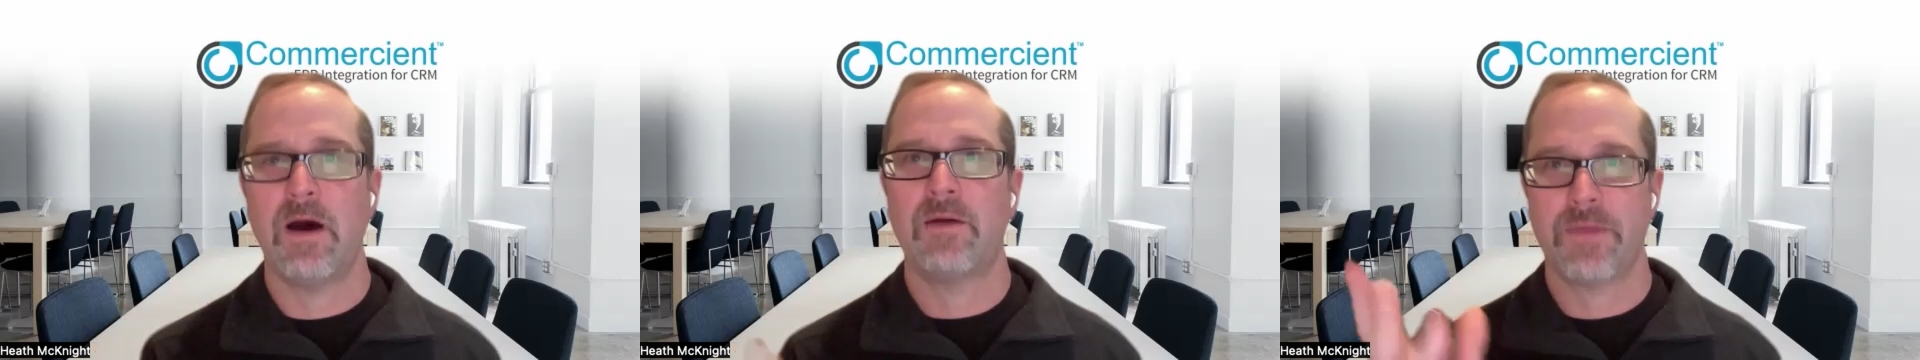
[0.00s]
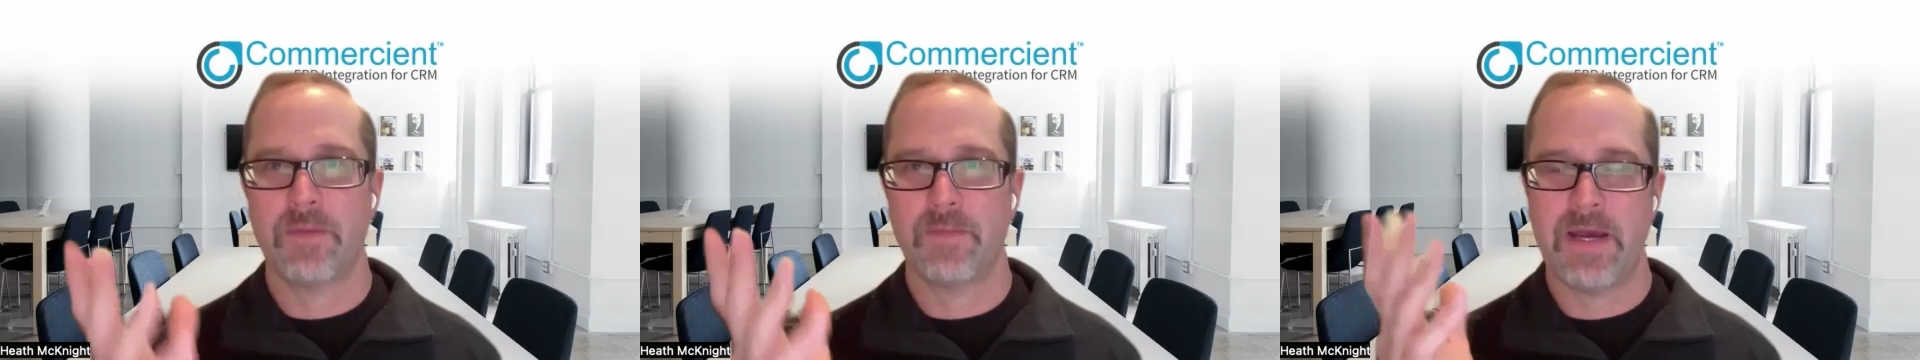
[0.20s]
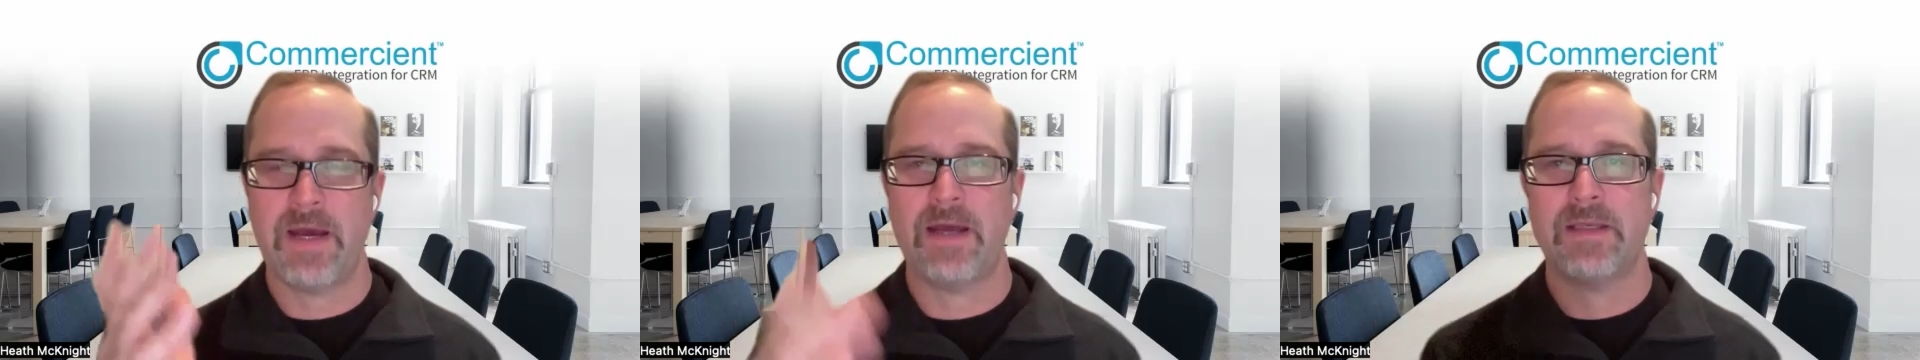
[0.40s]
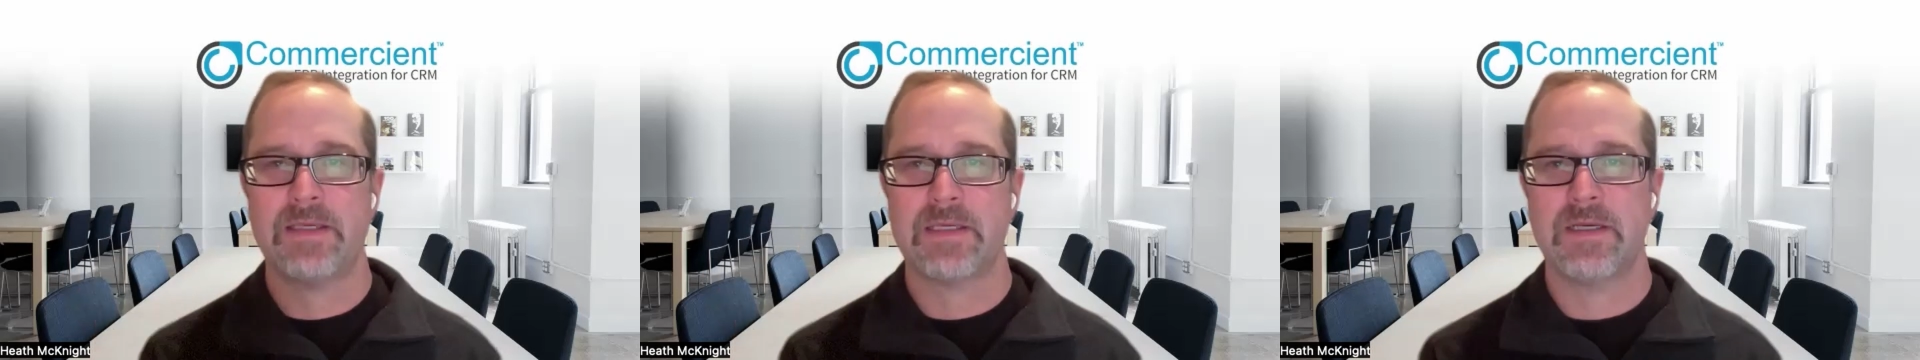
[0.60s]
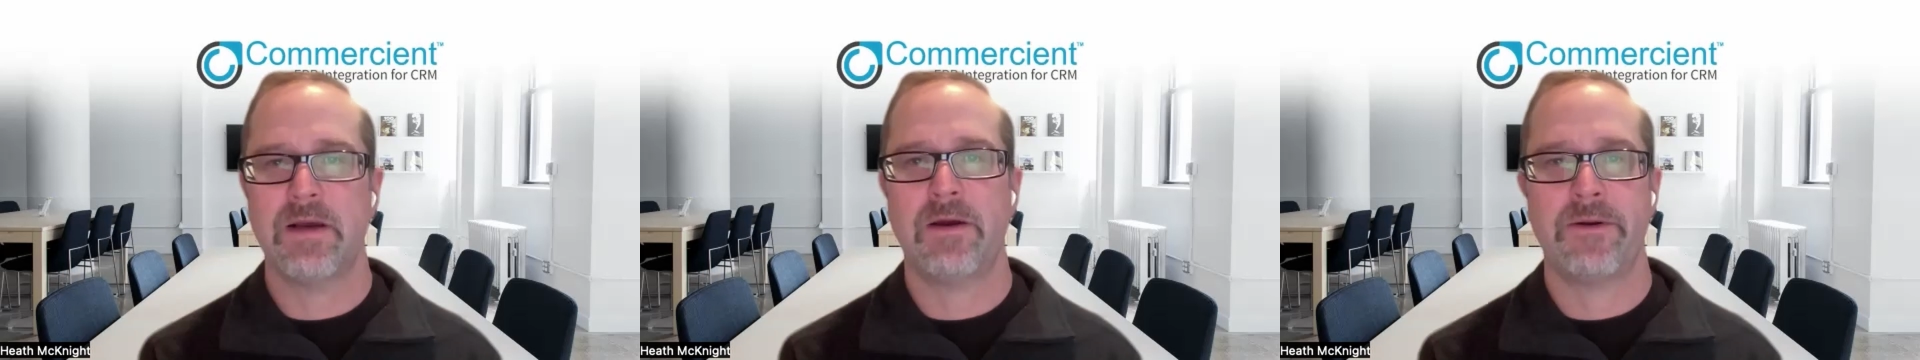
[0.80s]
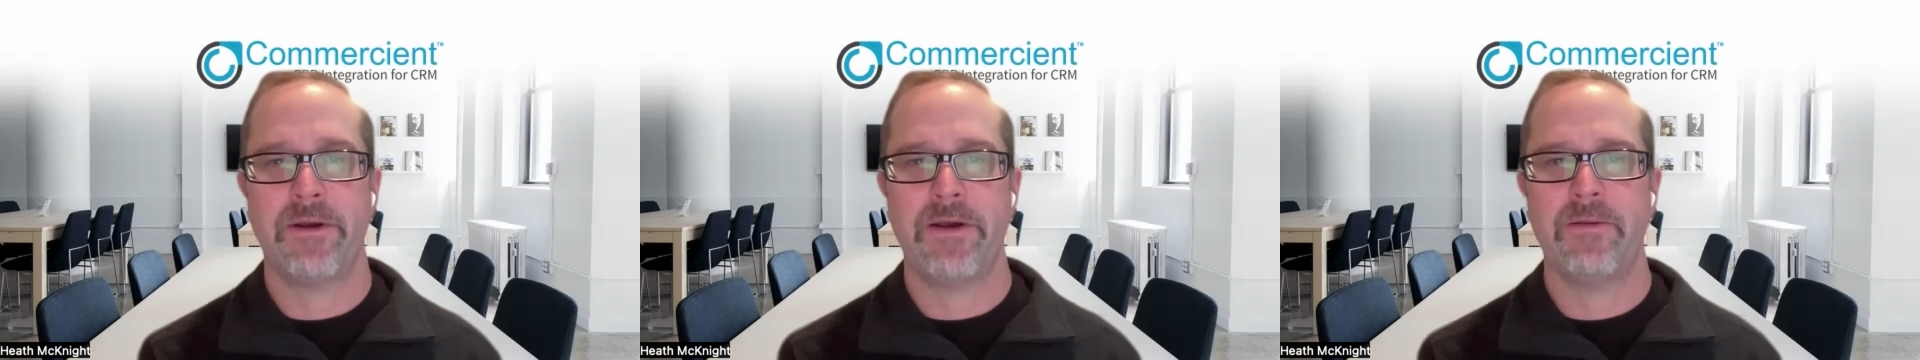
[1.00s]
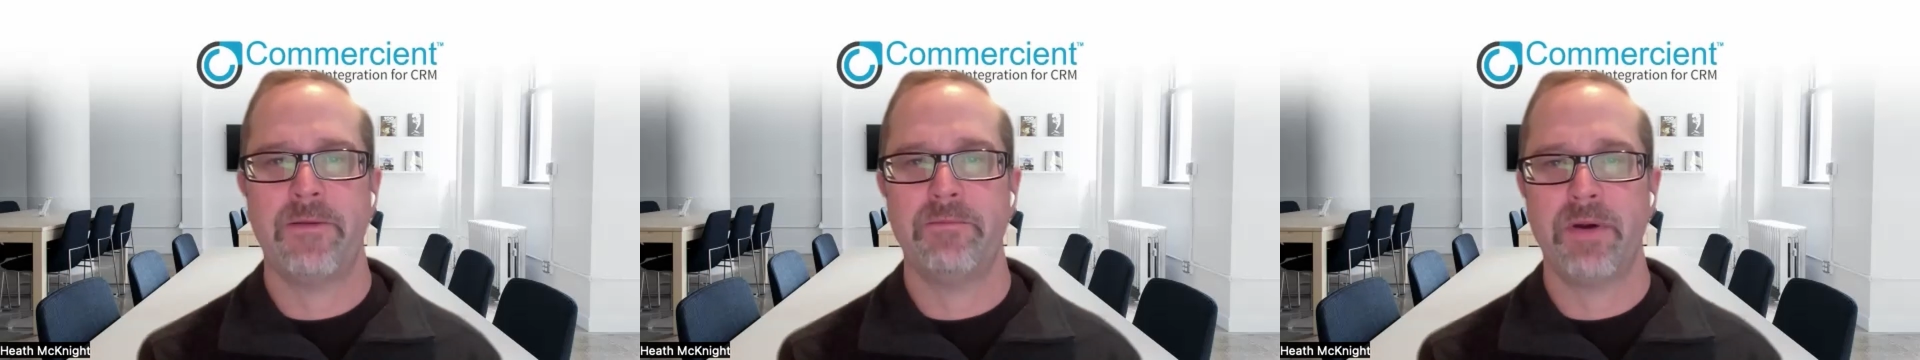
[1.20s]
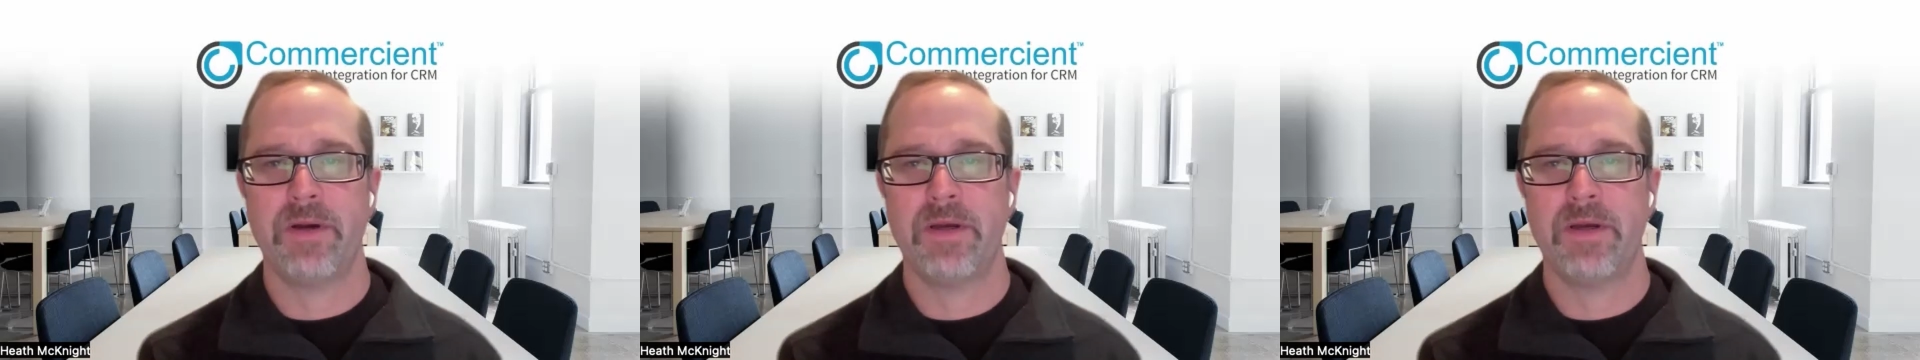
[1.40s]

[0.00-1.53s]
off the bat CRM,